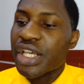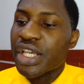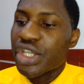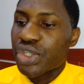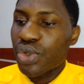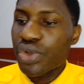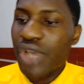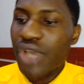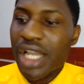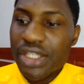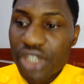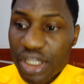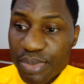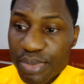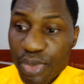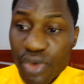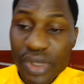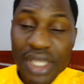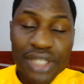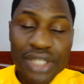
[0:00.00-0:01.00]
So you are just
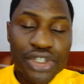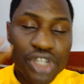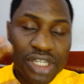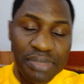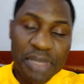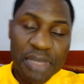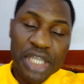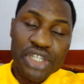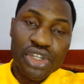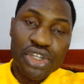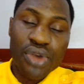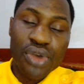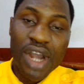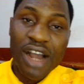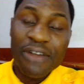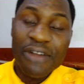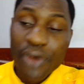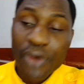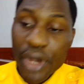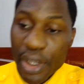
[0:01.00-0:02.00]
booking. Just make sure you
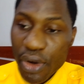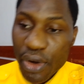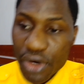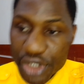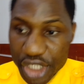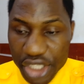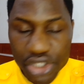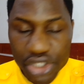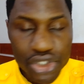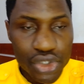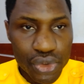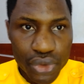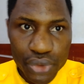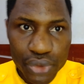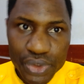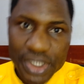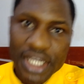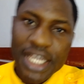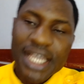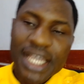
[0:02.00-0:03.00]
have 100 euros.